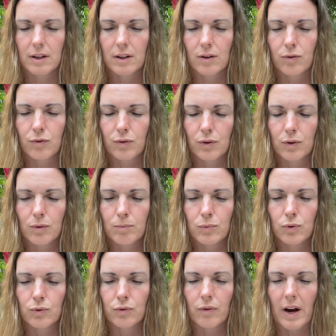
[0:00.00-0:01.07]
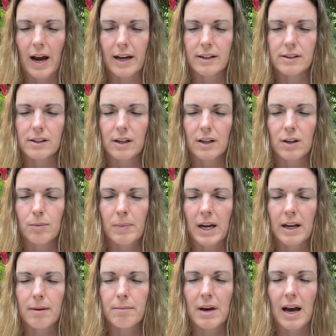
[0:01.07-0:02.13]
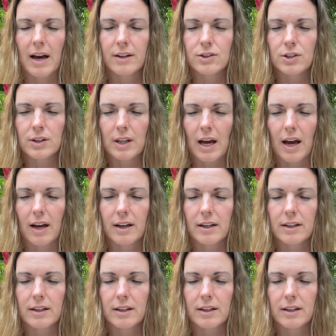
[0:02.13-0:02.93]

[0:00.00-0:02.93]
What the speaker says: the full moon rising. You might imagine that